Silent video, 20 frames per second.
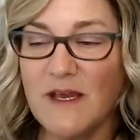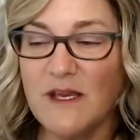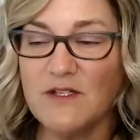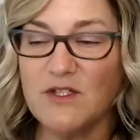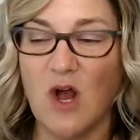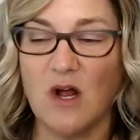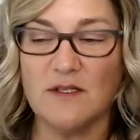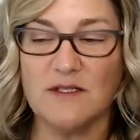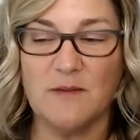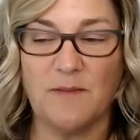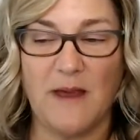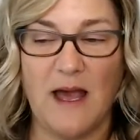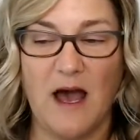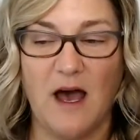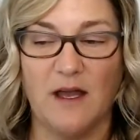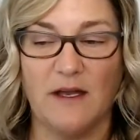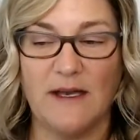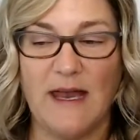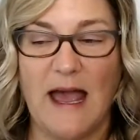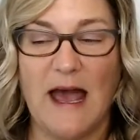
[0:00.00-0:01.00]
they talked
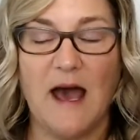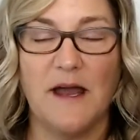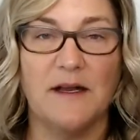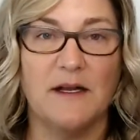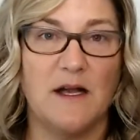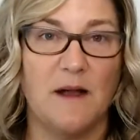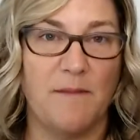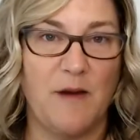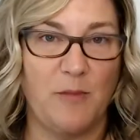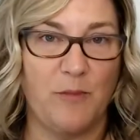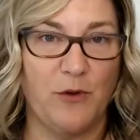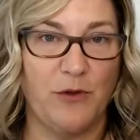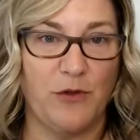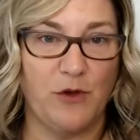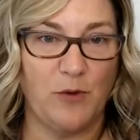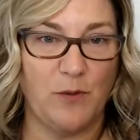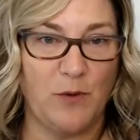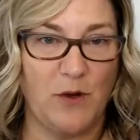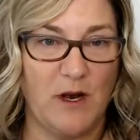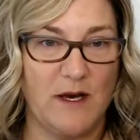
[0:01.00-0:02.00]
about how to come up
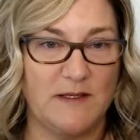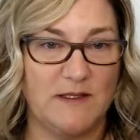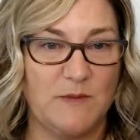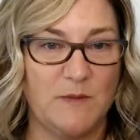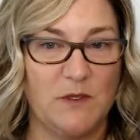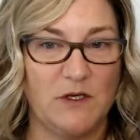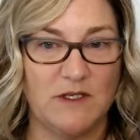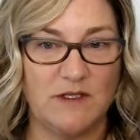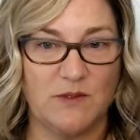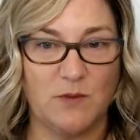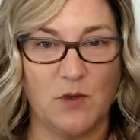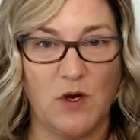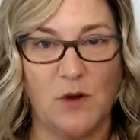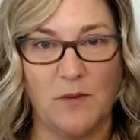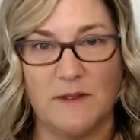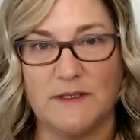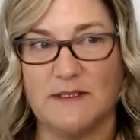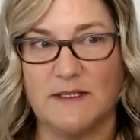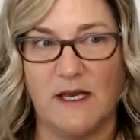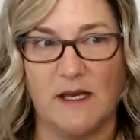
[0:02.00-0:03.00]
with your price, because
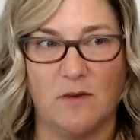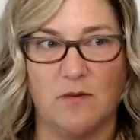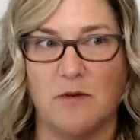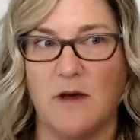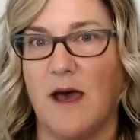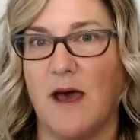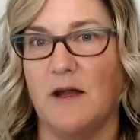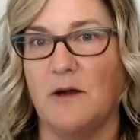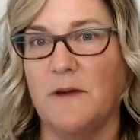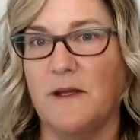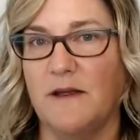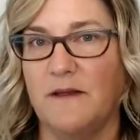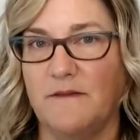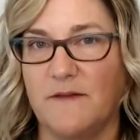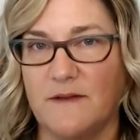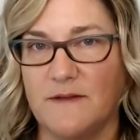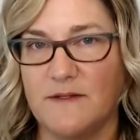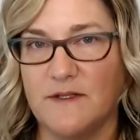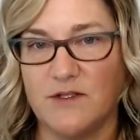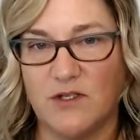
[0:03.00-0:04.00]
we're always like, well, how do
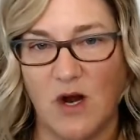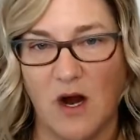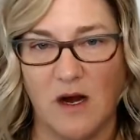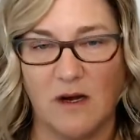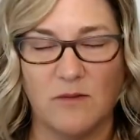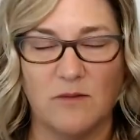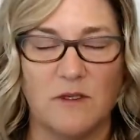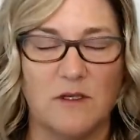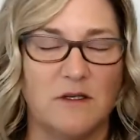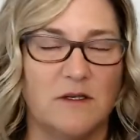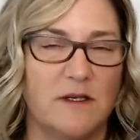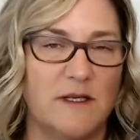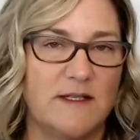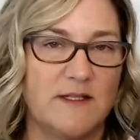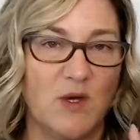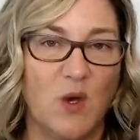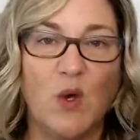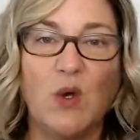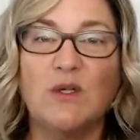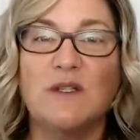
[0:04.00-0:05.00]
I even start? Well,
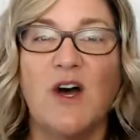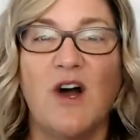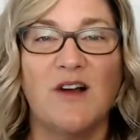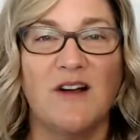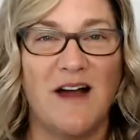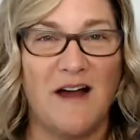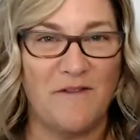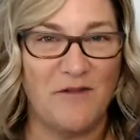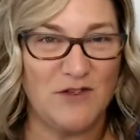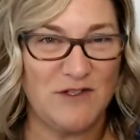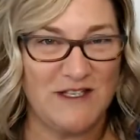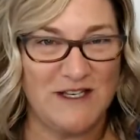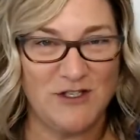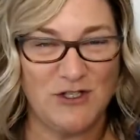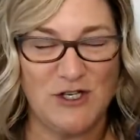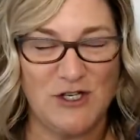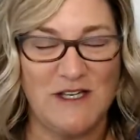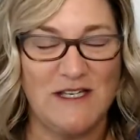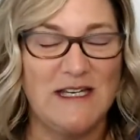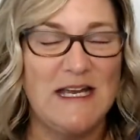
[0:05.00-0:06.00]
it's a whole long
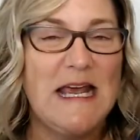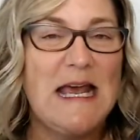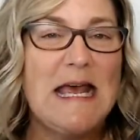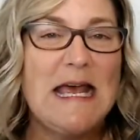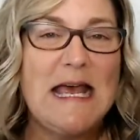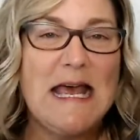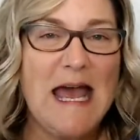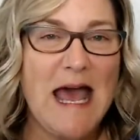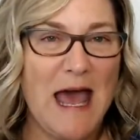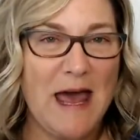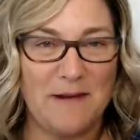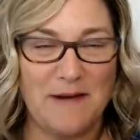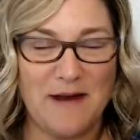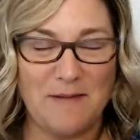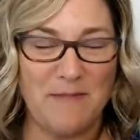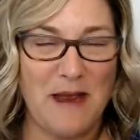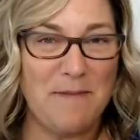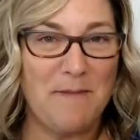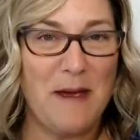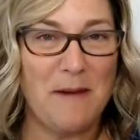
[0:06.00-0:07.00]
conversation.
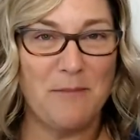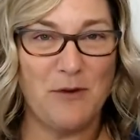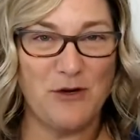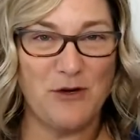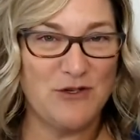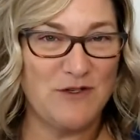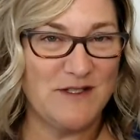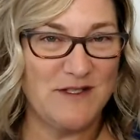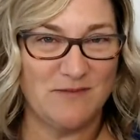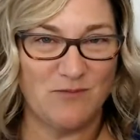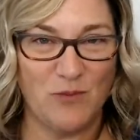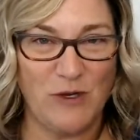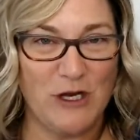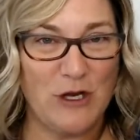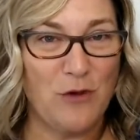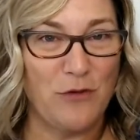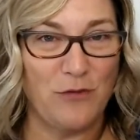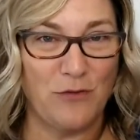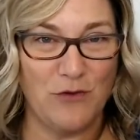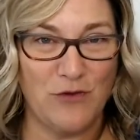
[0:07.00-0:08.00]
And my members,
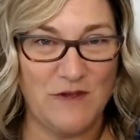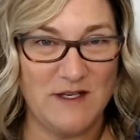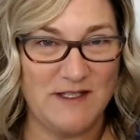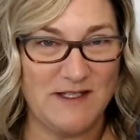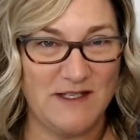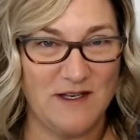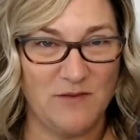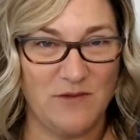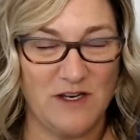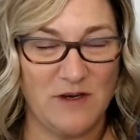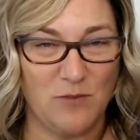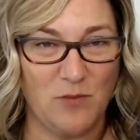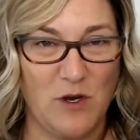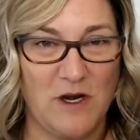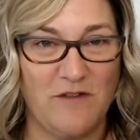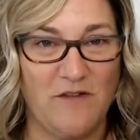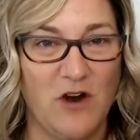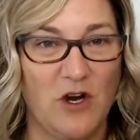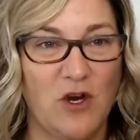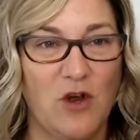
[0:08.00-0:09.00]
we go through this
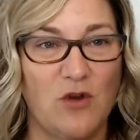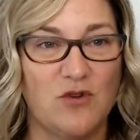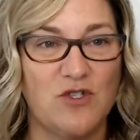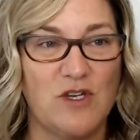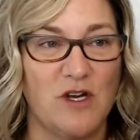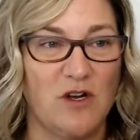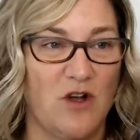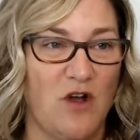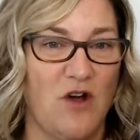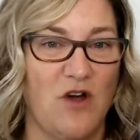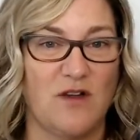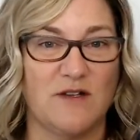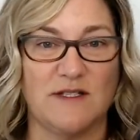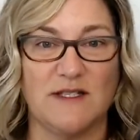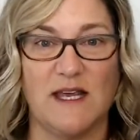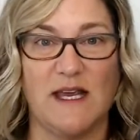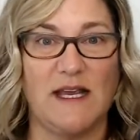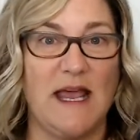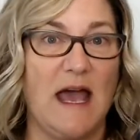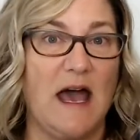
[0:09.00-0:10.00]
in one of our coaching
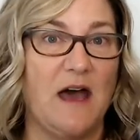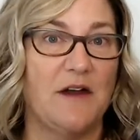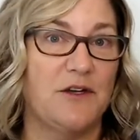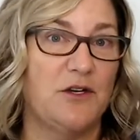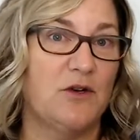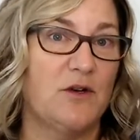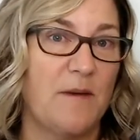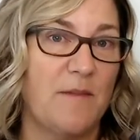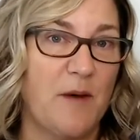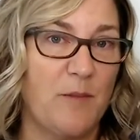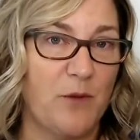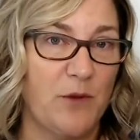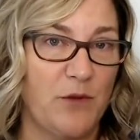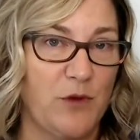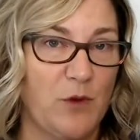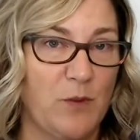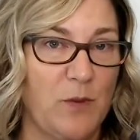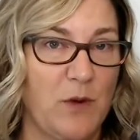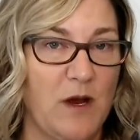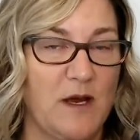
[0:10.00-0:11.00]
calls, like, how do you come up
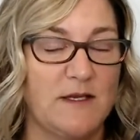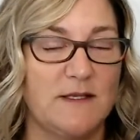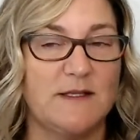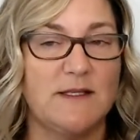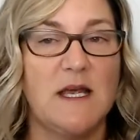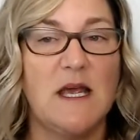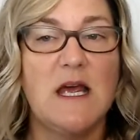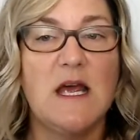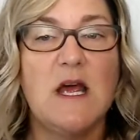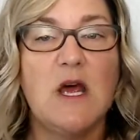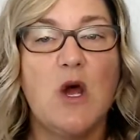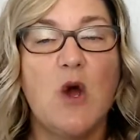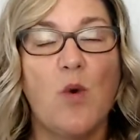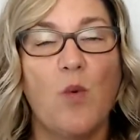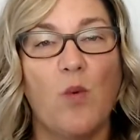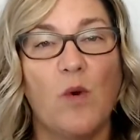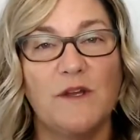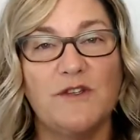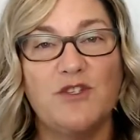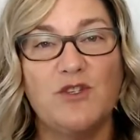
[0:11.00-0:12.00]
with your price?
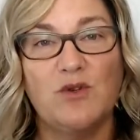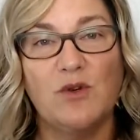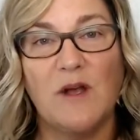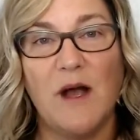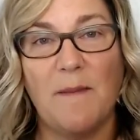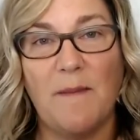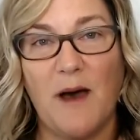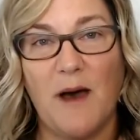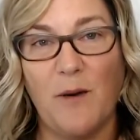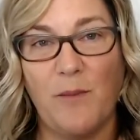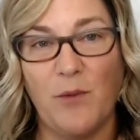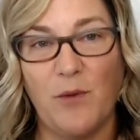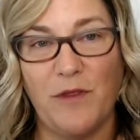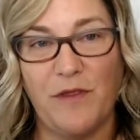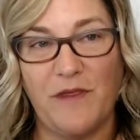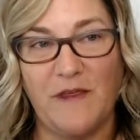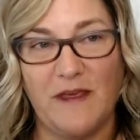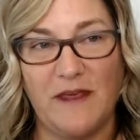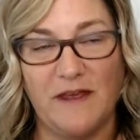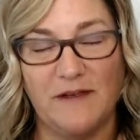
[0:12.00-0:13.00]
Once you come up
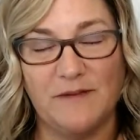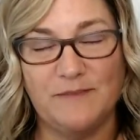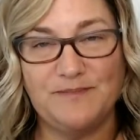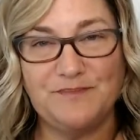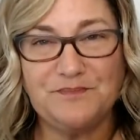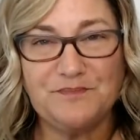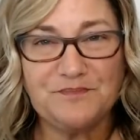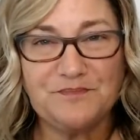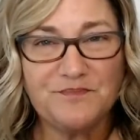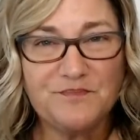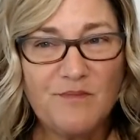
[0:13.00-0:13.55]
with it,